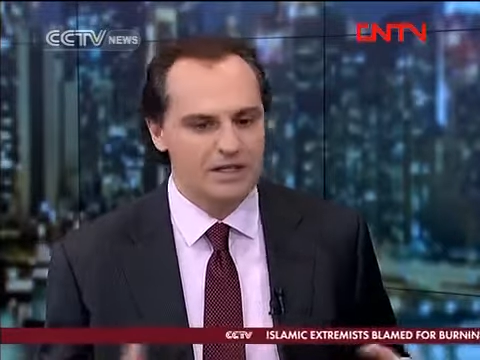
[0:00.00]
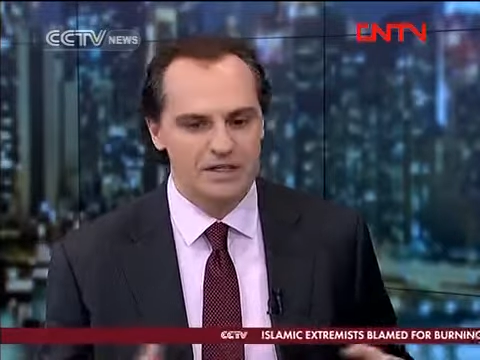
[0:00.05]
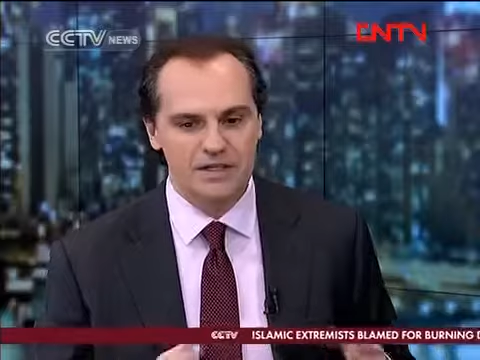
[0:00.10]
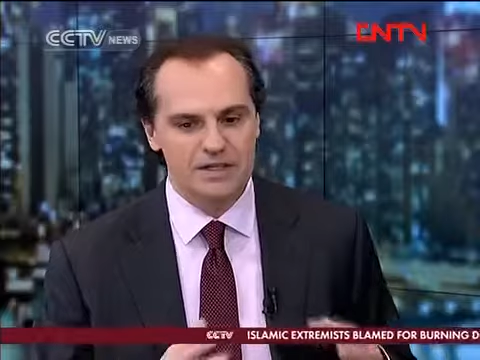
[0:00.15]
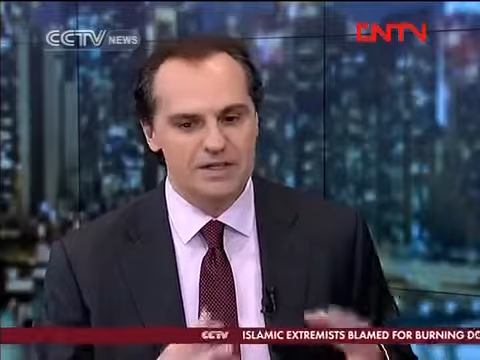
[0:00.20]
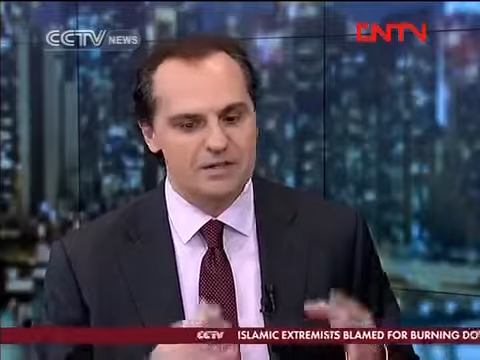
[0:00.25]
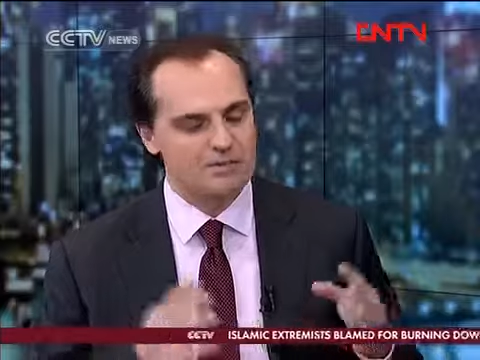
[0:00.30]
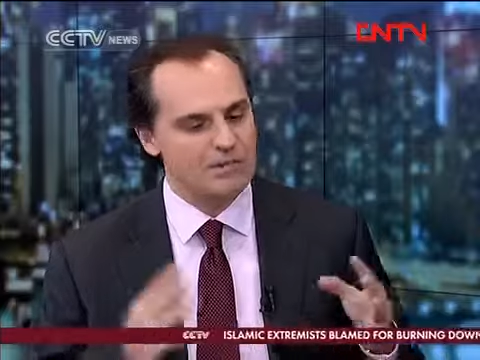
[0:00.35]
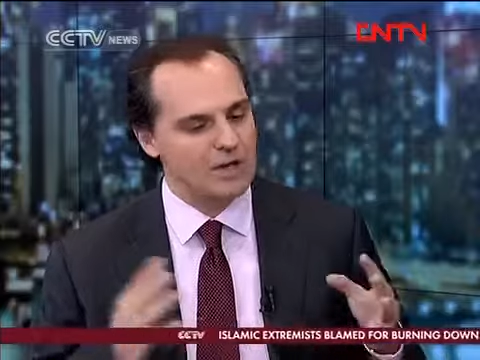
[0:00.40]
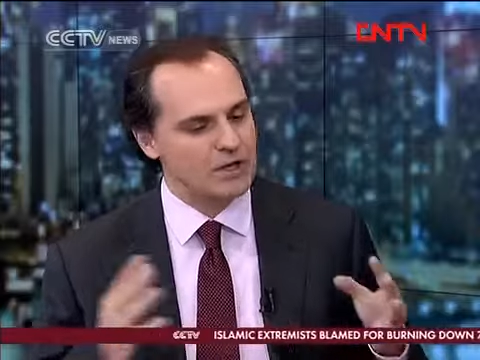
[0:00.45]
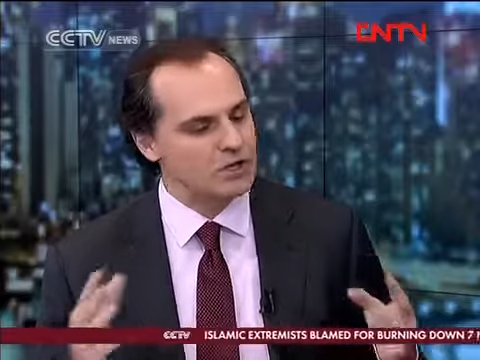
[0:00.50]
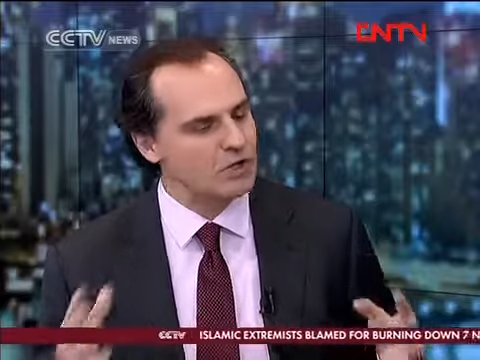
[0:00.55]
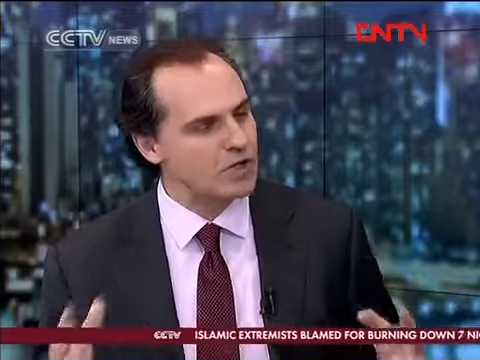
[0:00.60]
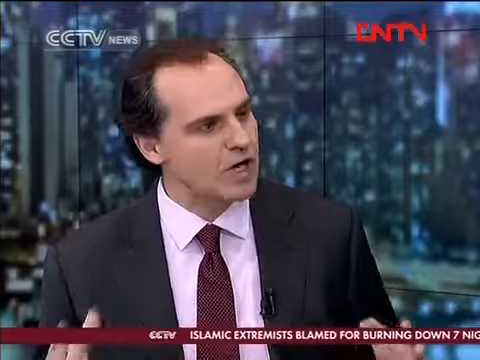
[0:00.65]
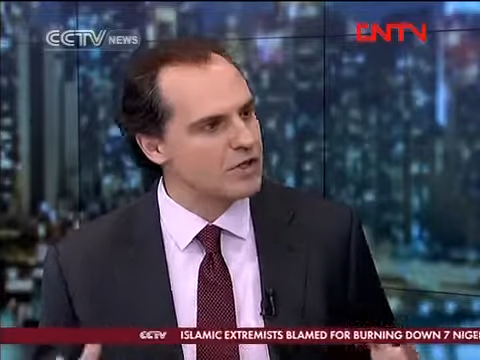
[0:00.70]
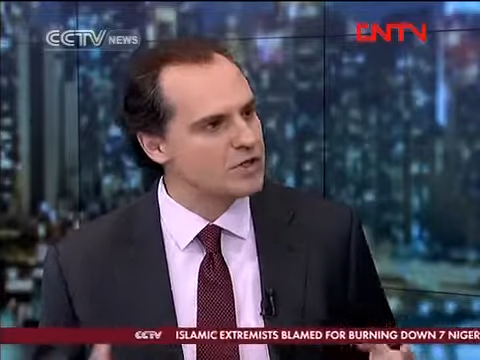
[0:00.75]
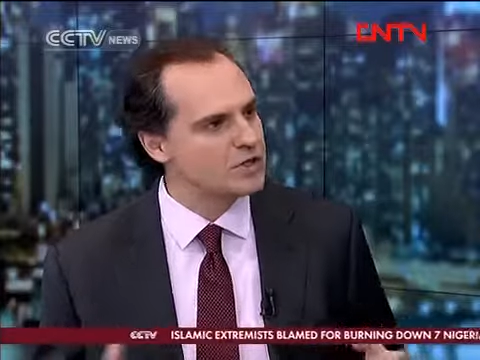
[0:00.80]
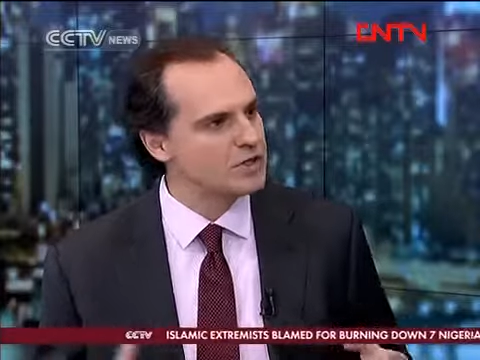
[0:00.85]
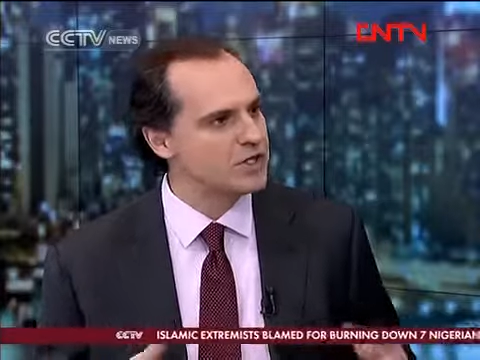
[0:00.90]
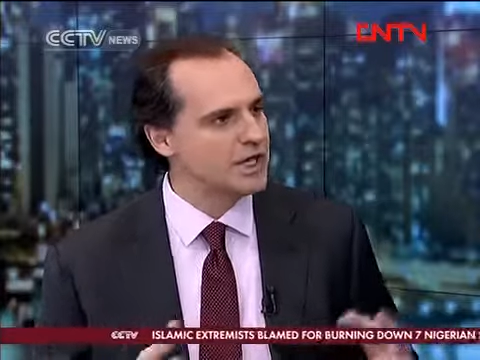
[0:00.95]
It's much
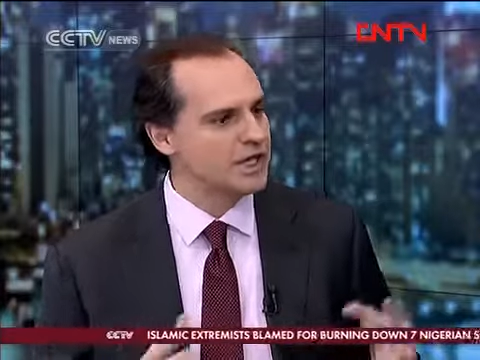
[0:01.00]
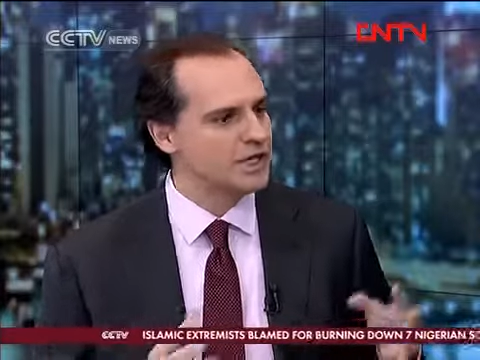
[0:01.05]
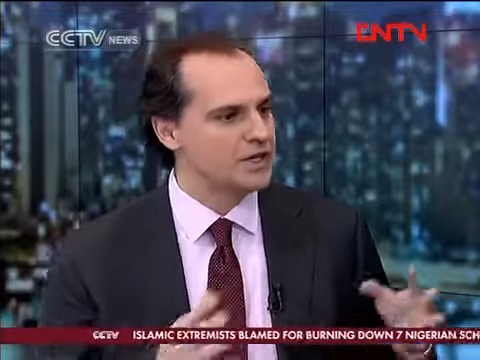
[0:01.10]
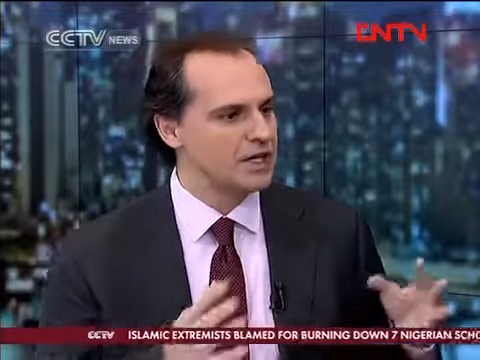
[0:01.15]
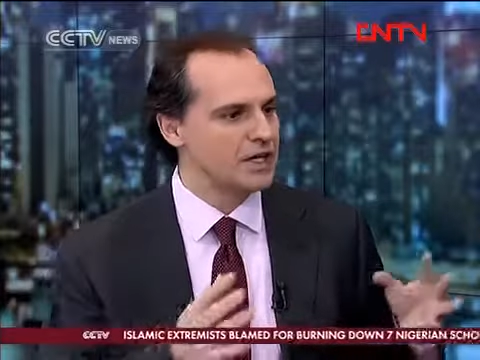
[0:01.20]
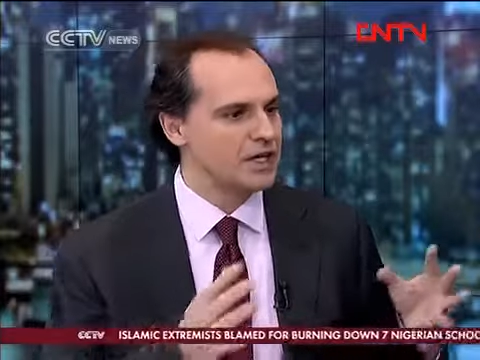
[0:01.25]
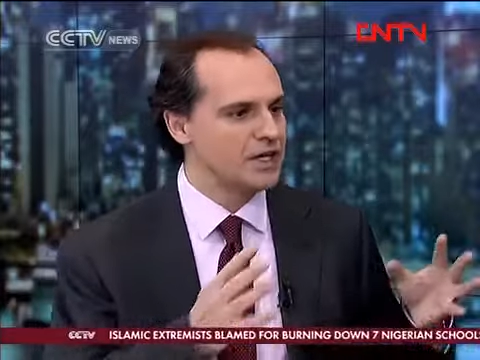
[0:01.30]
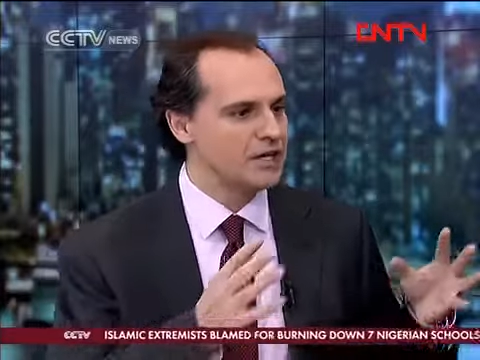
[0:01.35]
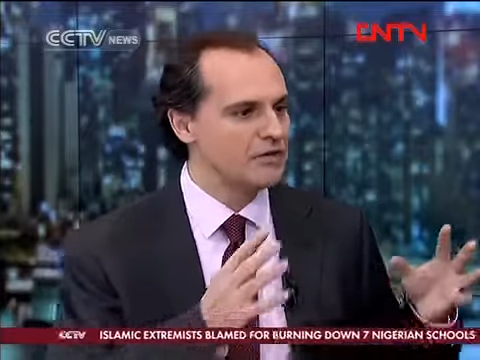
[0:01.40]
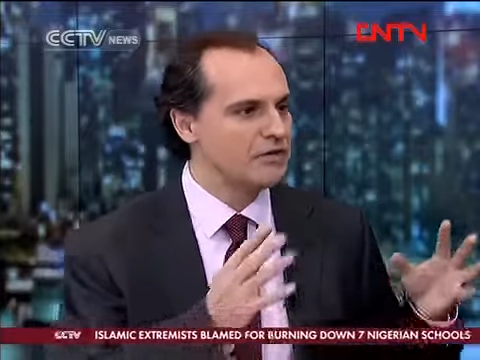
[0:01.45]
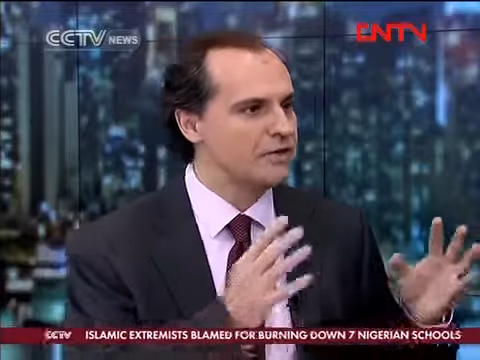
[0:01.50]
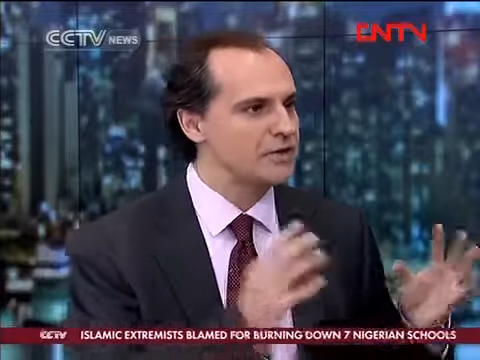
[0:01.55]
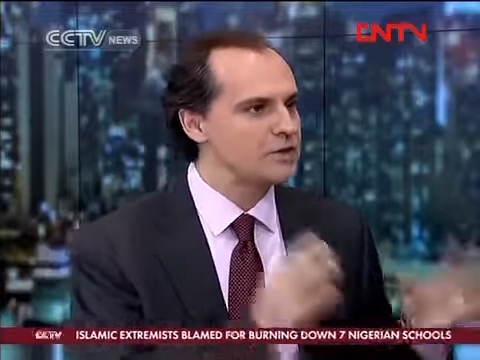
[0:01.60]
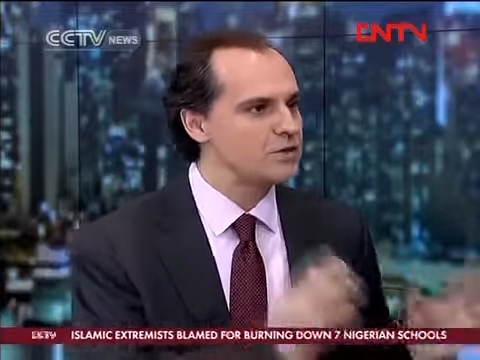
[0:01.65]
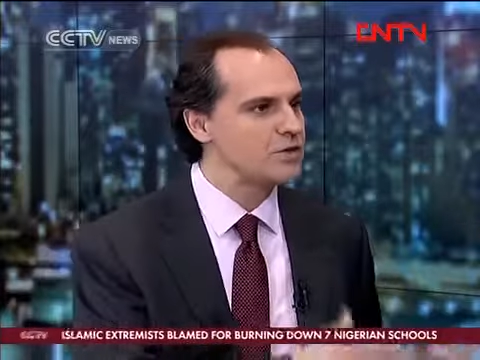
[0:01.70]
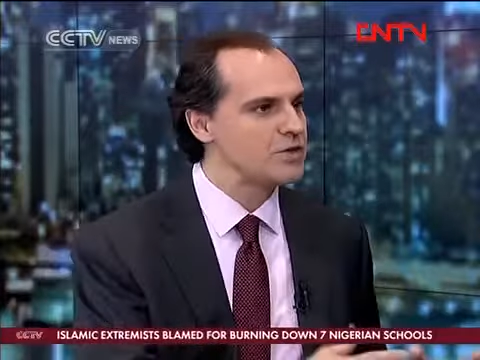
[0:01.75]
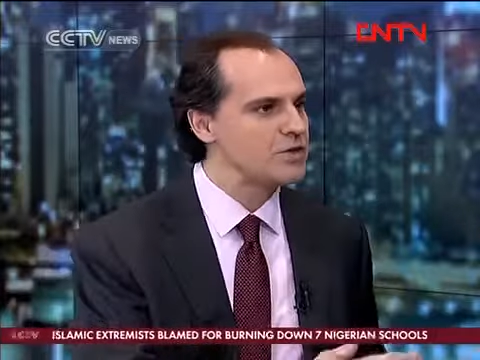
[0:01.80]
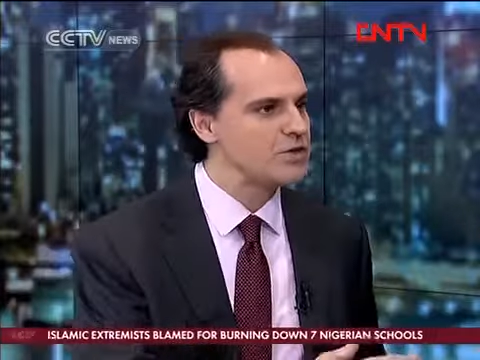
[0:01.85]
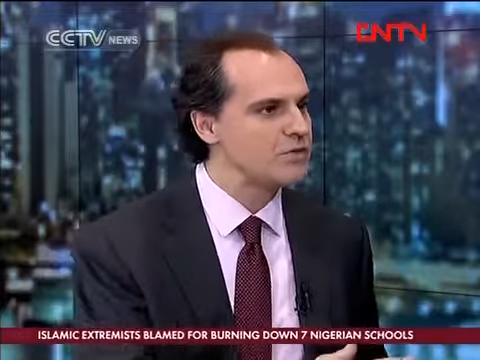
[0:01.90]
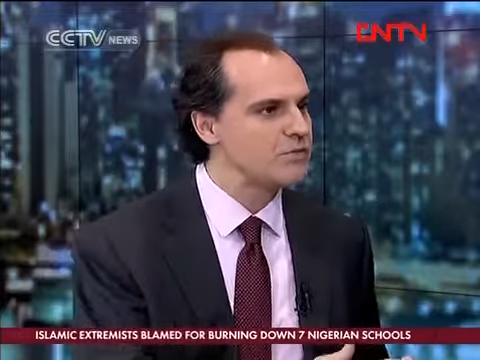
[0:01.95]
larger than
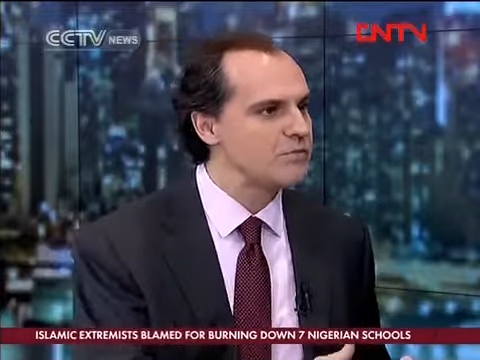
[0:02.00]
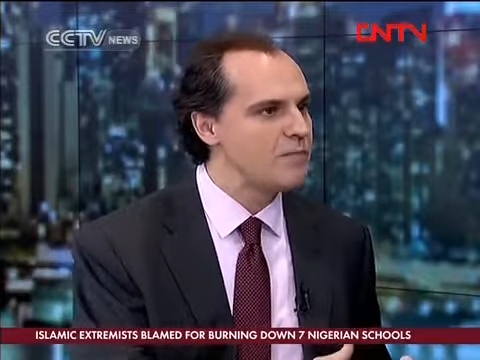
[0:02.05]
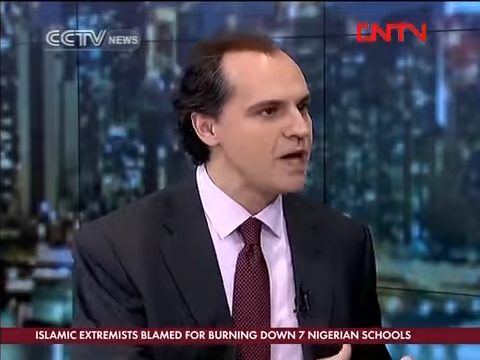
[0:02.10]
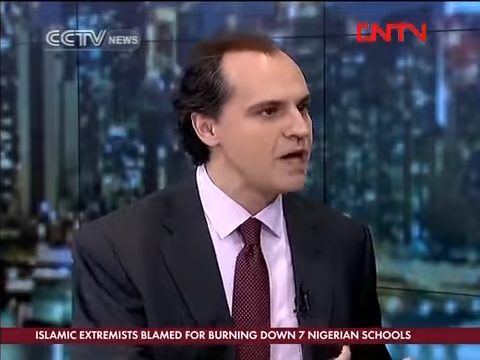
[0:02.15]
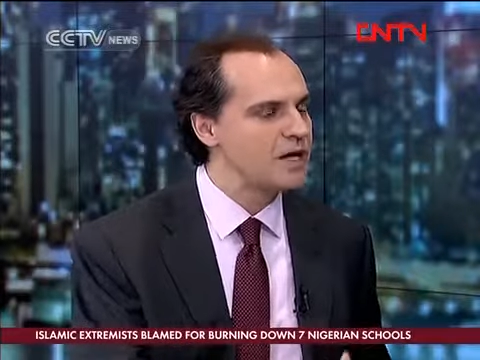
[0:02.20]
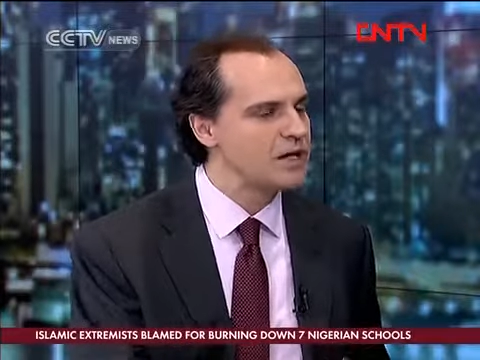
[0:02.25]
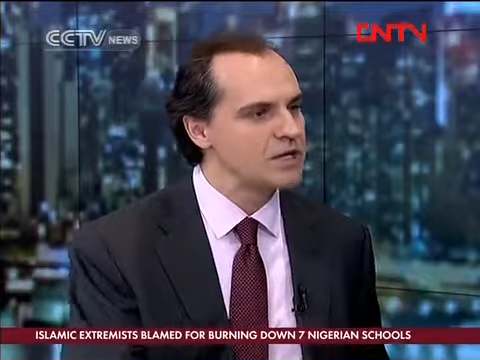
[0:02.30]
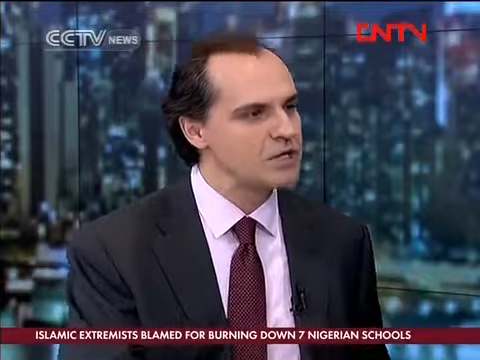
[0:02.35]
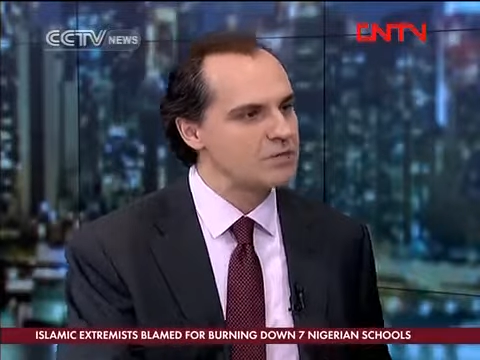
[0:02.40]
Federal Reserve Bank.